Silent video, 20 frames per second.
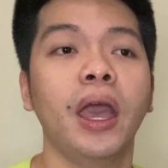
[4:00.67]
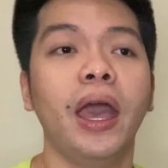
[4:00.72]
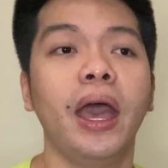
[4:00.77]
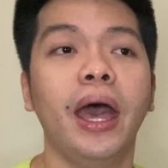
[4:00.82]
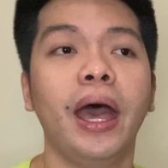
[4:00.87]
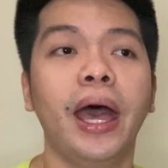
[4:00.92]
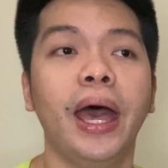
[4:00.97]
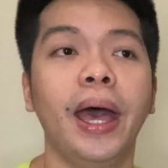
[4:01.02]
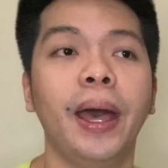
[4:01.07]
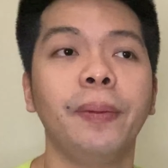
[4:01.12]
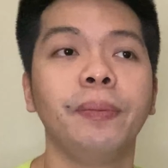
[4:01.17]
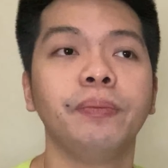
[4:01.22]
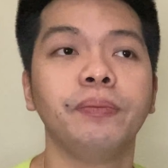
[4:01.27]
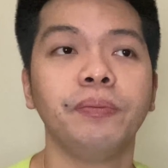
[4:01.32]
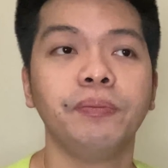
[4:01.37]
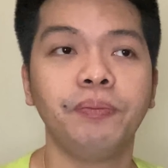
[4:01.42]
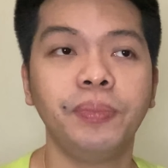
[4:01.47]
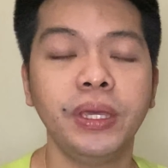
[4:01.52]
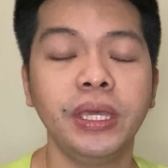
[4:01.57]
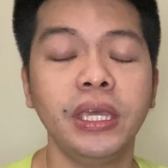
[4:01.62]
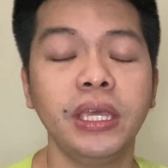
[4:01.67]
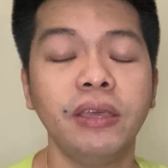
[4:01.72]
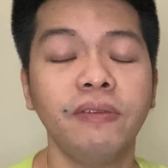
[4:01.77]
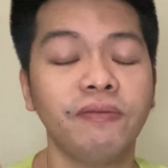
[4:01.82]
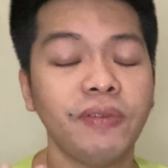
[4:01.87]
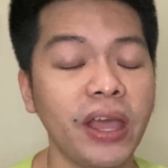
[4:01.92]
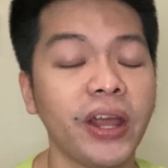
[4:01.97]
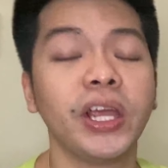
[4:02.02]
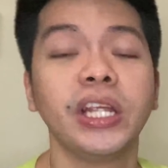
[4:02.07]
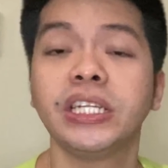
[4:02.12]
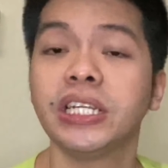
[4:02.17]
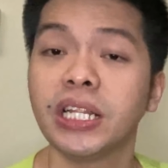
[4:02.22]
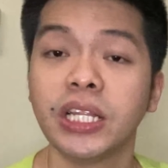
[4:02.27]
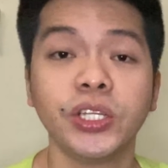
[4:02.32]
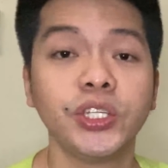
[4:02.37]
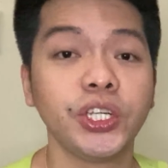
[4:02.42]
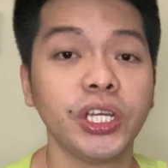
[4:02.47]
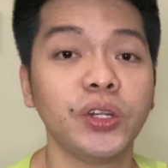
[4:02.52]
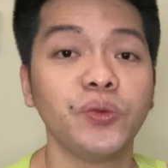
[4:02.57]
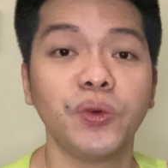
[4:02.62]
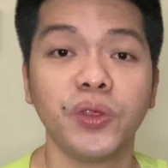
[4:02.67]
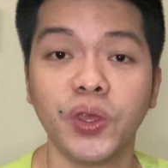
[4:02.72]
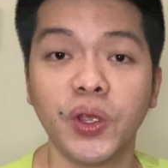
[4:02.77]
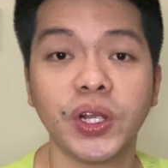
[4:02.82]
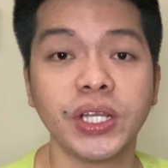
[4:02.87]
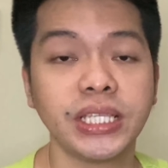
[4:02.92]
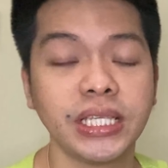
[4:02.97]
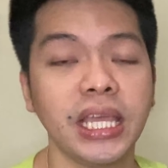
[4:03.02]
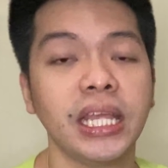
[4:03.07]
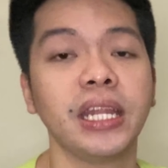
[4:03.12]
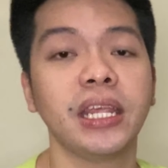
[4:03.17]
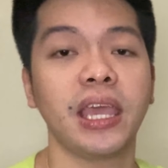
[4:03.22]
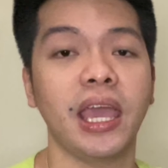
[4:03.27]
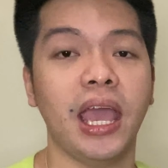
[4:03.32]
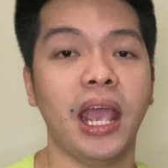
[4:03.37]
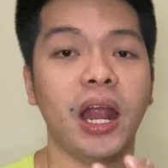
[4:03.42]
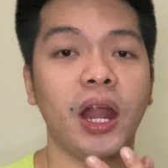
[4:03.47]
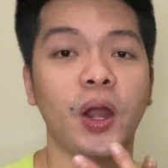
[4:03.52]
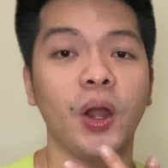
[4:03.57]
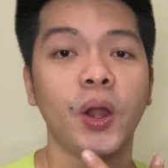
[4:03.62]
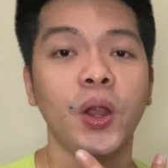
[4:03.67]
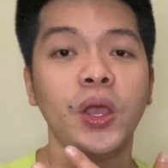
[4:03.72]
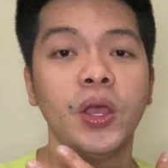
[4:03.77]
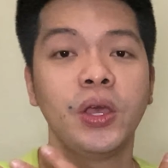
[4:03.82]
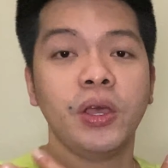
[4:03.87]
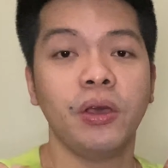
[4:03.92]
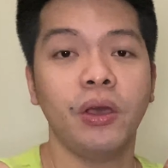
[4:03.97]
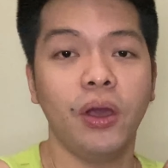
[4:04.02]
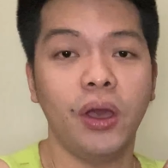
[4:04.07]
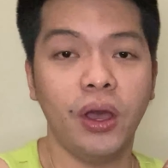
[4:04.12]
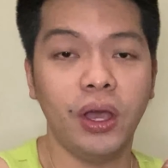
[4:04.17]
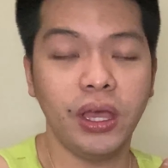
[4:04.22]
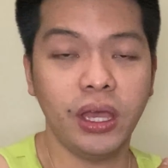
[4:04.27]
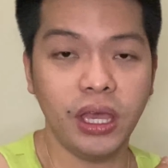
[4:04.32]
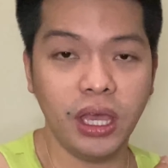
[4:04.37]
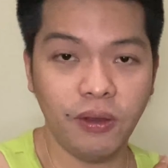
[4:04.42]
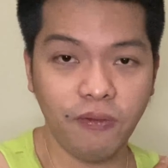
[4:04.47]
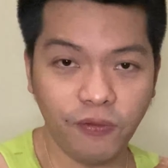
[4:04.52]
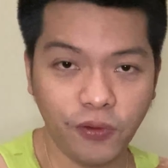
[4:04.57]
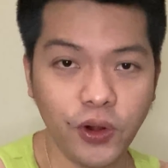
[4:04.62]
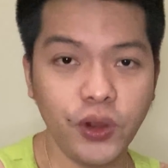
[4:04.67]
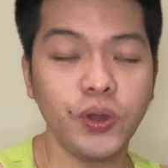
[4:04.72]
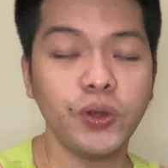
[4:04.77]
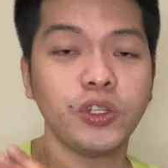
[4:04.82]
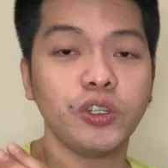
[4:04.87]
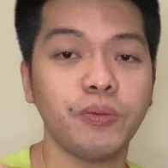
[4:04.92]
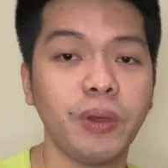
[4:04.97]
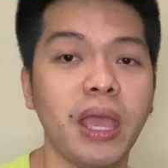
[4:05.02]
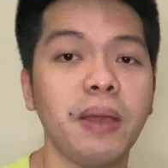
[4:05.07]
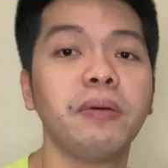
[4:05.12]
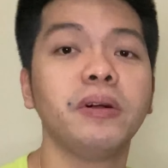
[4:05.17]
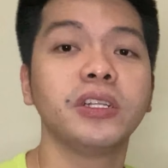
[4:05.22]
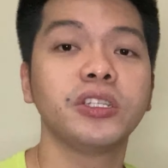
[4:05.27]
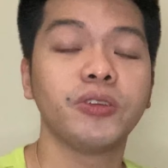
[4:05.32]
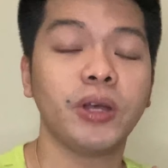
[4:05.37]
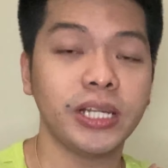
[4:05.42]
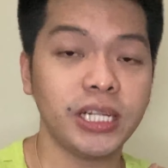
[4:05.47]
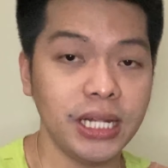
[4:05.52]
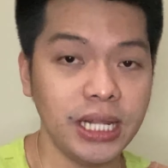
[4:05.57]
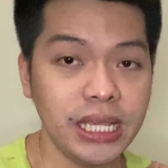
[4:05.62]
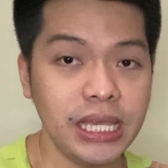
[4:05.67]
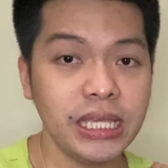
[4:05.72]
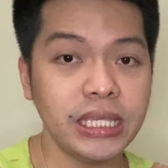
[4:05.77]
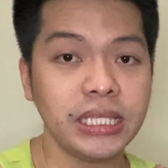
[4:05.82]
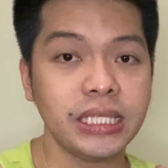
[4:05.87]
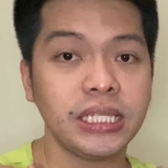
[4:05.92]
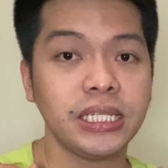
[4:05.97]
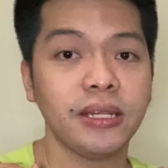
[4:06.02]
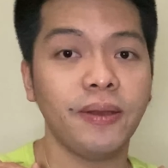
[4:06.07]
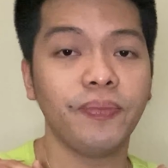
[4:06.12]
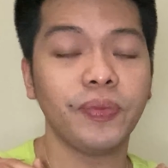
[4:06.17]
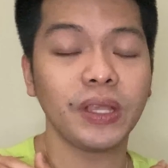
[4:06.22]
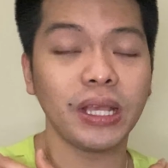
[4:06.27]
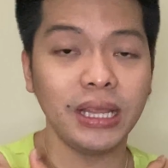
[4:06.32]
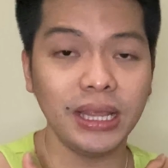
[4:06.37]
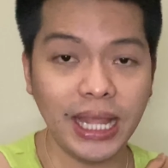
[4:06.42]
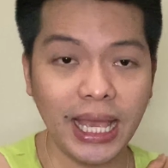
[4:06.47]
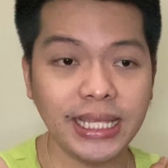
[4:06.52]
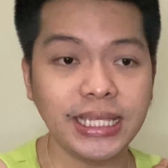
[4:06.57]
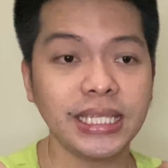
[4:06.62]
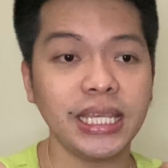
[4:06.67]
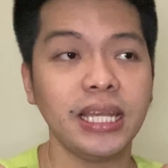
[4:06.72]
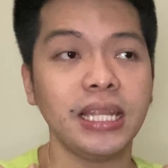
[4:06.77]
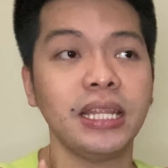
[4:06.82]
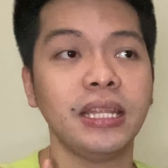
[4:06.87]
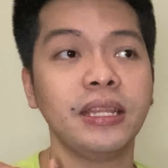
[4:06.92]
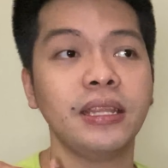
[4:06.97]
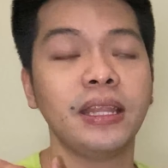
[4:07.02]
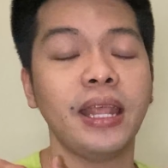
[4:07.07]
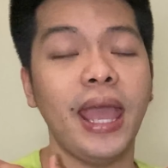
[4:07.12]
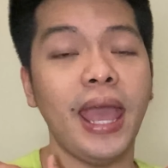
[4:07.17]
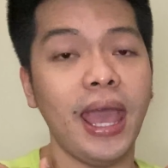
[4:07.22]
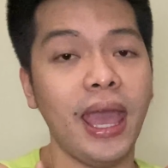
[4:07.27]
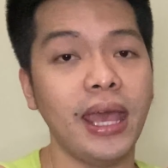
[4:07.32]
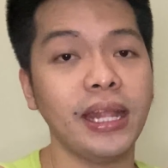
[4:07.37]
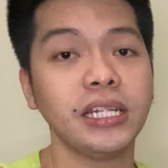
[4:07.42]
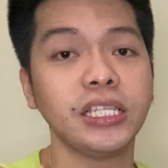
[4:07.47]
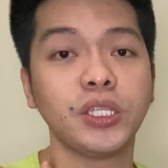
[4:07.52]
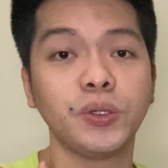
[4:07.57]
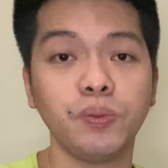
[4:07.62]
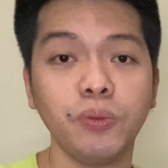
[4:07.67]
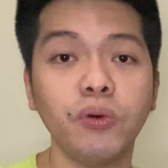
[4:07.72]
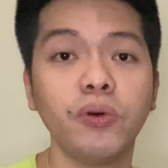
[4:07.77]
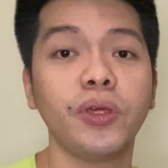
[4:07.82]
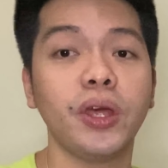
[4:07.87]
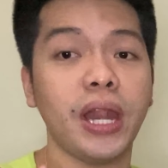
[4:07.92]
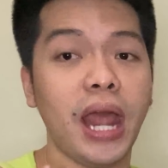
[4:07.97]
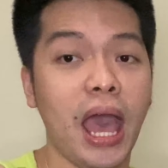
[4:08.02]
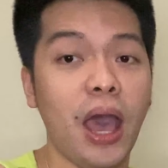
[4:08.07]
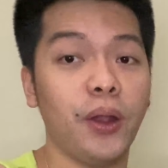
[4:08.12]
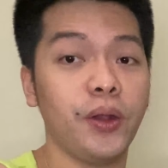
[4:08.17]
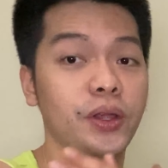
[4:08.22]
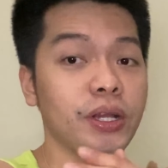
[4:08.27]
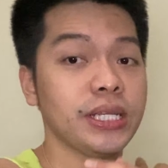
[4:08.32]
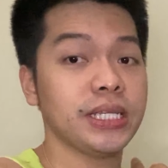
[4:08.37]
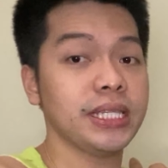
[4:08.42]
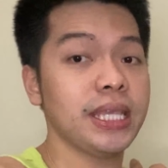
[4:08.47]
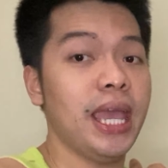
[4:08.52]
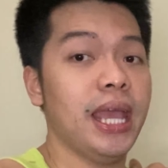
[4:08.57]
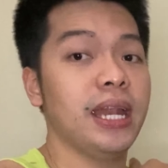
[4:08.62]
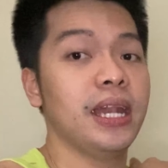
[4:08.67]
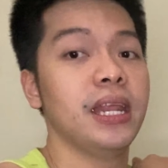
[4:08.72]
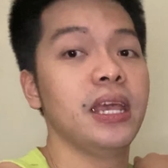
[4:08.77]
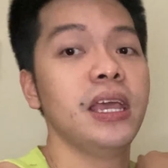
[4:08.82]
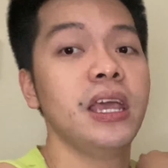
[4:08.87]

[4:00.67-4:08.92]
um, be very diligent with your skincare for you to be able to at least lessen and smoothen out your skin.